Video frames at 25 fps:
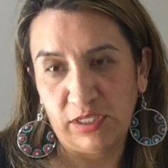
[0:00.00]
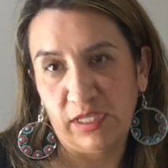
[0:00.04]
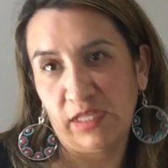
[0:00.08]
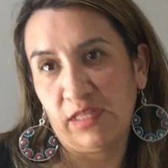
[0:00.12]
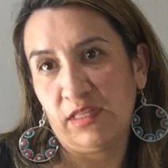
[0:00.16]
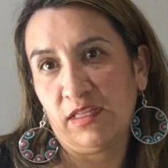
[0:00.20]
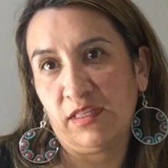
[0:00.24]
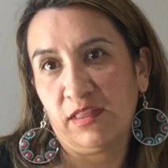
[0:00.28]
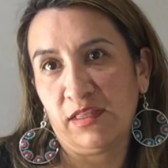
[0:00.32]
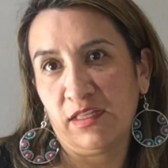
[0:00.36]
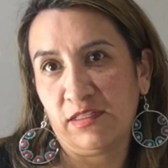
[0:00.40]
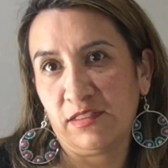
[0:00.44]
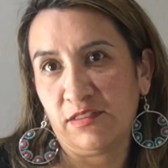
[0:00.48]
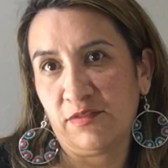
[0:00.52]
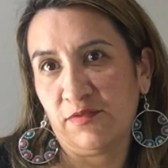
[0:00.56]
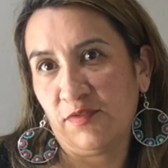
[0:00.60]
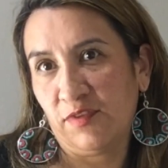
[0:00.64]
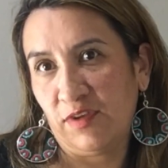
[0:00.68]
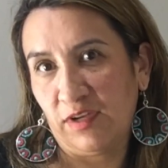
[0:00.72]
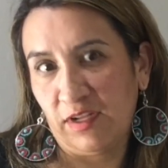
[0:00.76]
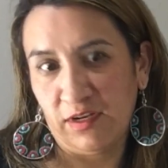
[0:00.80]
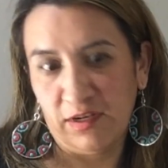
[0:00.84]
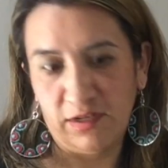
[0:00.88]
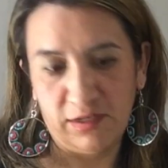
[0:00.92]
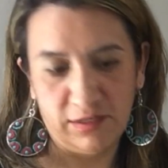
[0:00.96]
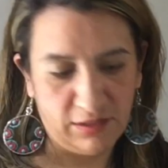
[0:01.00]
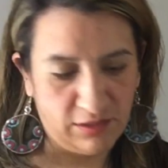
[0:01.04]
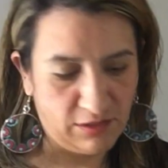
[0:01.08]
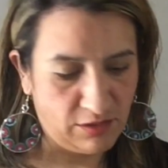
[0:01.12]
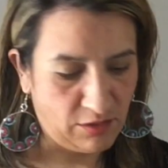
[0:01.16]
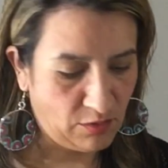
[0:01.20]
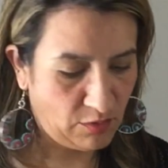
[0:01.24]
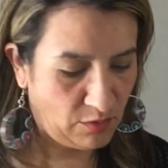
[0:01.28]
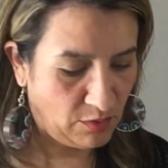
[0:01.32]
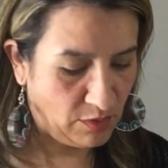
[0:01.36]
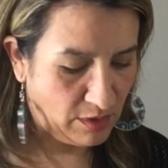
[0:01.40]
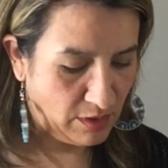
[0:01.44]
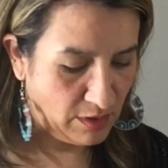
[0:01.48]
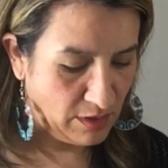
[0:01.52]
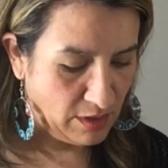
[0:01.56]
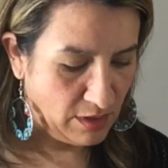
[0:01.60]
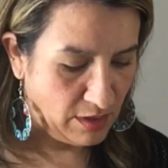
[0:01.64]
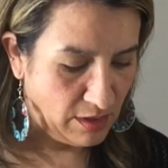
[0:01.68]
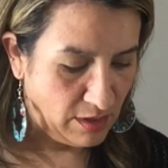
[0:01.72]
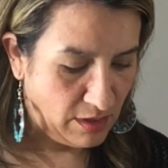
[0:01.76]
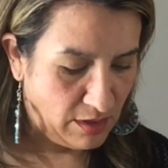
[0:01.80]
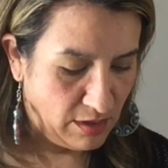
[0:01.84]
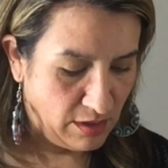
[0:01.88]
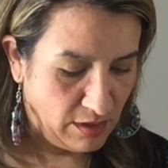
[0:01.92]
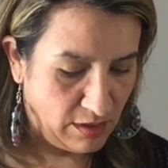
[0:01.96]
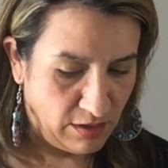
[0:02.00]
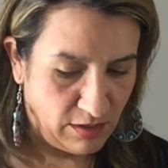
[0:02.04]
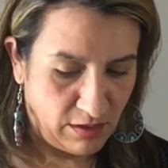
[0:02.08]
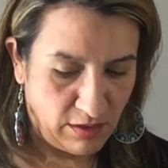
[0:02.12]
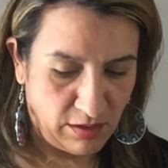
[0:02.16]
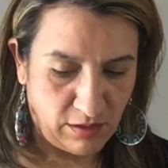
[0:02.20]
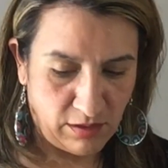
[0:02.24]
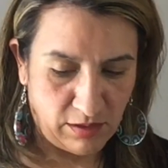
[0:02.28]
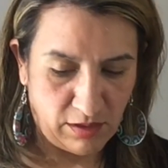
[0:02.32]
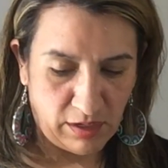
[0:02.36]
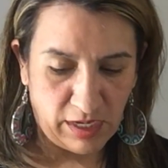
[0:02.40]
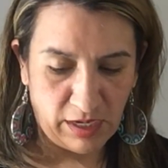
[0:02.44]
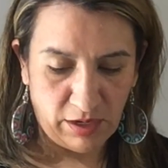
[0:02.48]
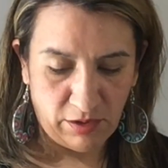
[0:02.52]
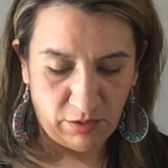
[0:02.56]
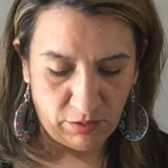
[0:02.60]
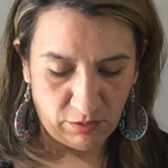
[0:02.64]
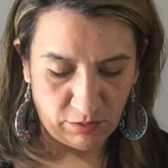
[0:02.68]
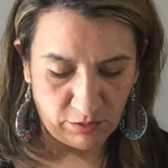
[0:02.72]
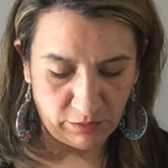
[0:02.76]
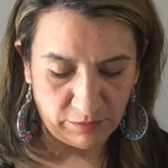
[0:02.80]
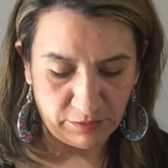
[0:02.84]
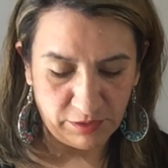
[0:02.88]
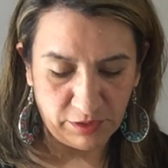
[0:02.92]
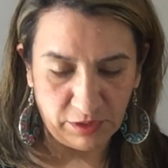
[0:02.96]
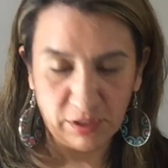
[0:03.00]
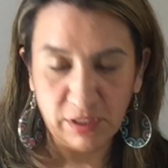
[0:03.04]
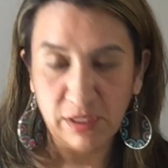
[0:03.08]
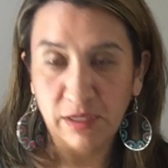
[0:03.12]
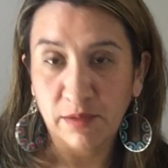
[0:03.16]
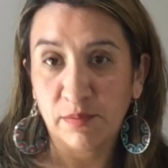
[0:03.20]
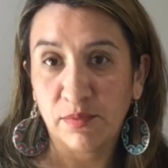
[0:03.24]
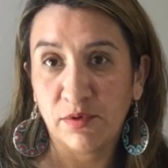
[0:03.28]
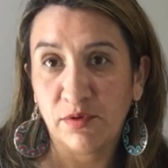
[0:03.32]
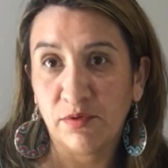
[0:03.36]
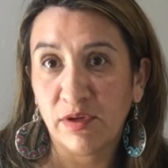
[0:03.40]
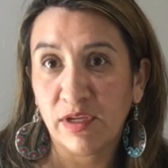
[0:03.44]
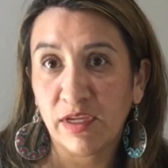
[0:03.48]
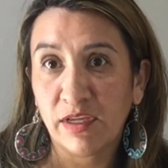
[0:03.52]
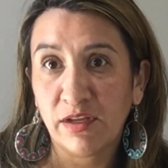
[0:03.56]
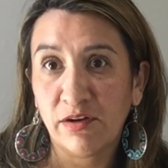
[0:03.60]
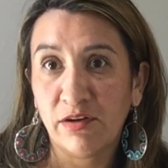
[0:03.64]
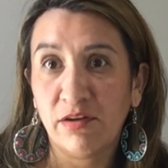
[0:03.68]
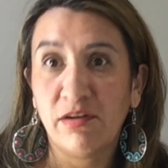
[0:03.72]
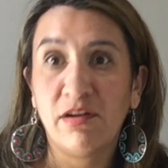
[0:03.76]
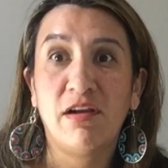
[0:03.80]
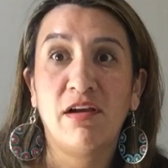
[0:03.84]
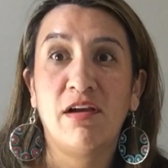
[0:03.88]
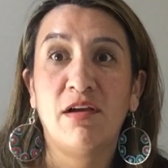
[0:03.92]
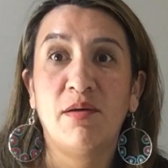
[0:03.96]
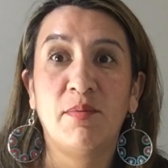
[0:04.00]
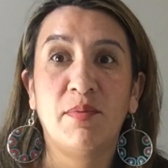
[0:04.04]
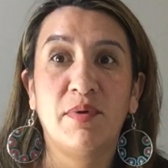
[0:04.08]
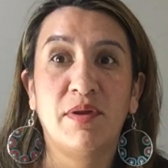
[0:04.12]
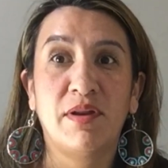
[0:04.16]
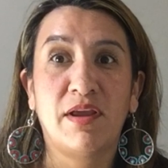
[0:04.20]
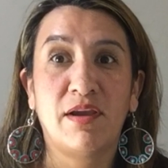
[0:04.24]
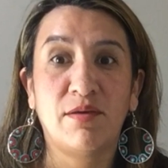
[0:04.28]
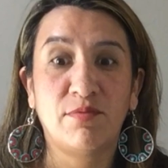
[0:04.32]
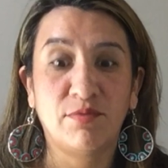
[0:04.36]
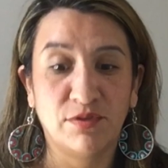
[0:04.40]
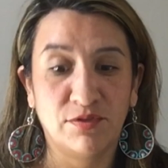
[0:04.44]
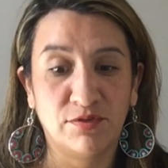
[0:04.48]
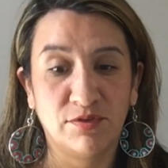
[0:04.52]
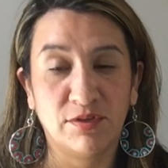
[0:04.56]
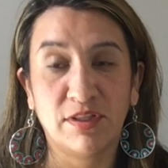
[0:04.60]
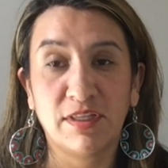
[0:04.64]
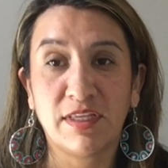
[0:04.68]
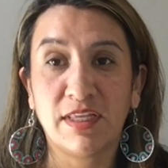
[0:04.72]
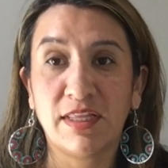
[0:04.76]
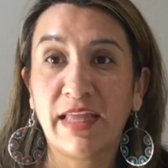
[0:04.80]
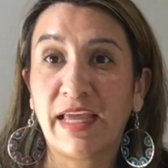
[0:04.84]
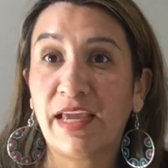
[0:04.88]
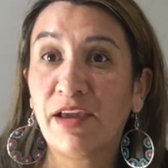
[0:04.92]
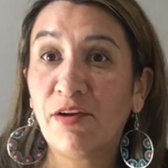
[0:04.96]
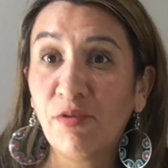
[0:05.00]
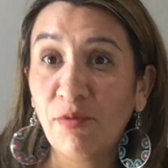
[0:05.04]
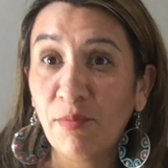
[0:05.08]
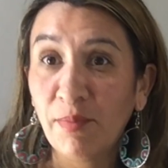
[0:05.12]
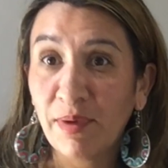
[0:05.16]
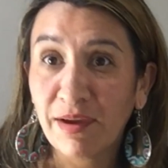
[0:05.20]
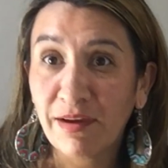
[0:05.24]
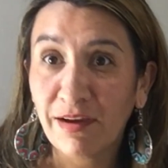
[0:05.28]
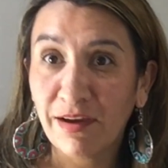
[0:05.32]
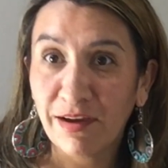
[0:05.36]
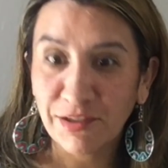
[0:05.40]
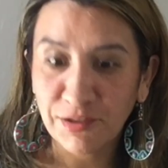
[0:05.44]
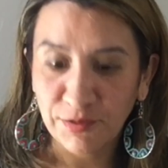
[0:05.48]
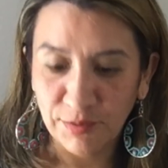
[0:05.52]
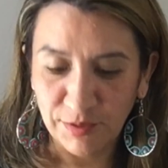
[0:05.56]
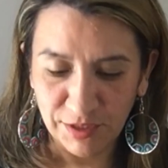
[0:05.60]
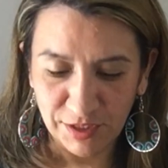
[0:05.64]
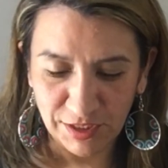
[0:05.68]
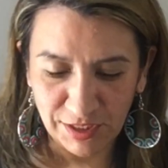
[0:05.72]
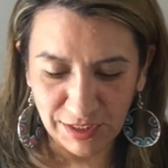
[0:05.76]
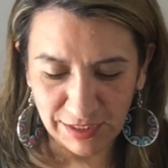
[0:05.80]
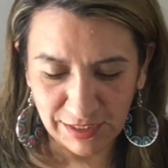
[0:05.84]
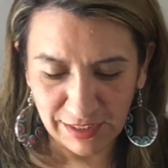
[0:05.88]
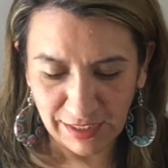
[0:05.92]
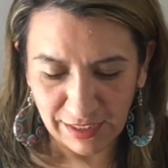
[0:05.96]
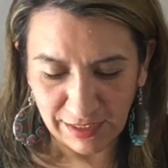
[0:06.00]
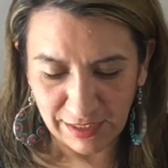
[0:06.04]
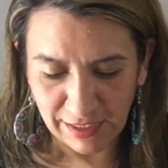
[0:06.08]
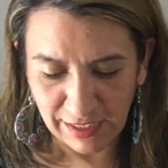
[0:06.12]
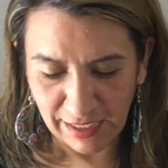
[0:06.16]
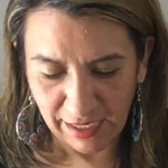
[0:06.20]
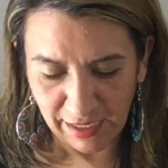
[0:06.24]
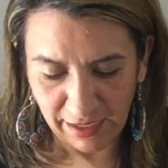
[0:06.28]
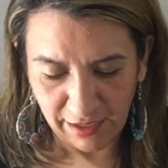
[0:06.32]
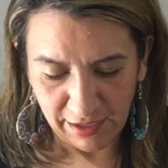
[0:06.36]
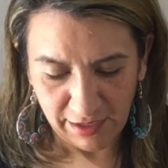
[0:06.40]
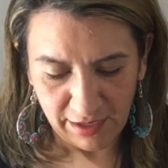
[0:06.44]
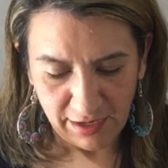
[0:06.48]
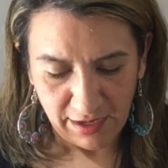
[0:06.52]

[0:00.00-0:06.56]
I think that's fun. So I don't know if she'll keep doing it or not, but I was really like, oh my gosh, when she sent it.